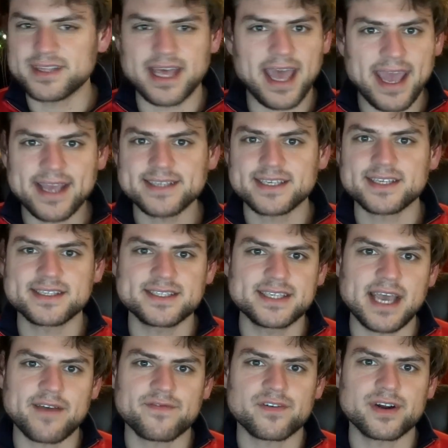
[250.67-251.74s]
the Asus
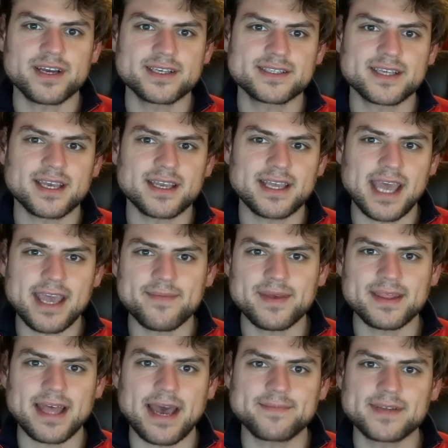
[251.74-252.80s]
Zephyrus
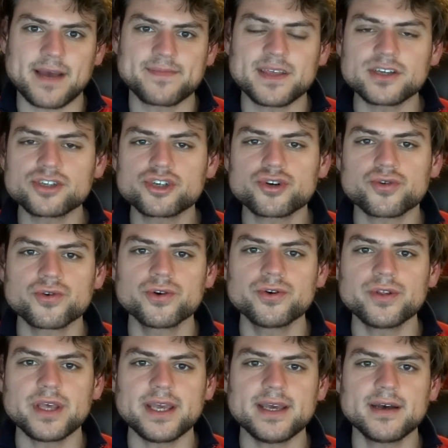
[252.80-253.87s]
gaming laptop that
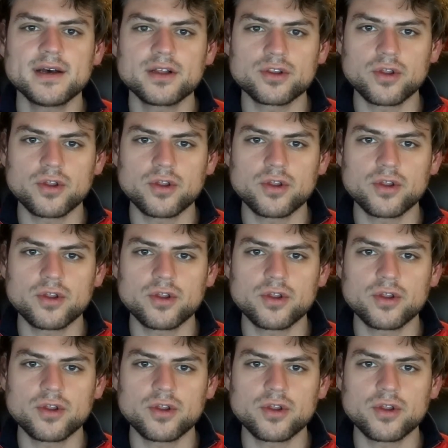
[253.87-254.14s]
truly